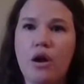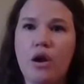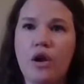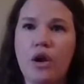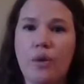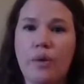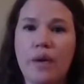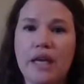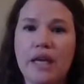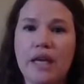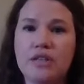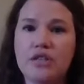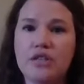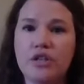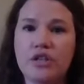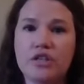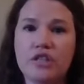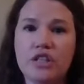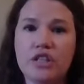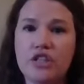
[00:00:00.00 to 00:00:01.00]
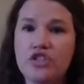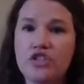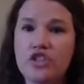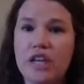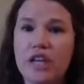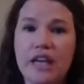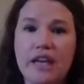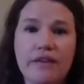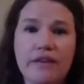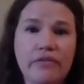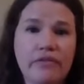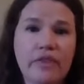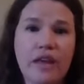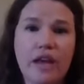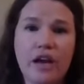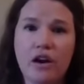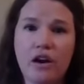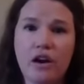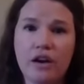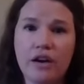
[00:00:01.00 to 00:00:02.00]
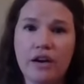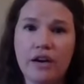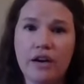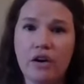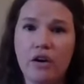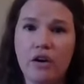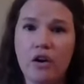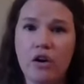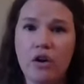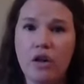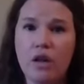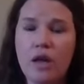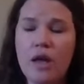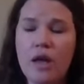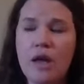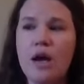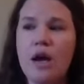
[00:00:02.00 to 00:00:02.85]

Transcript: going into your teaching, if they are at all,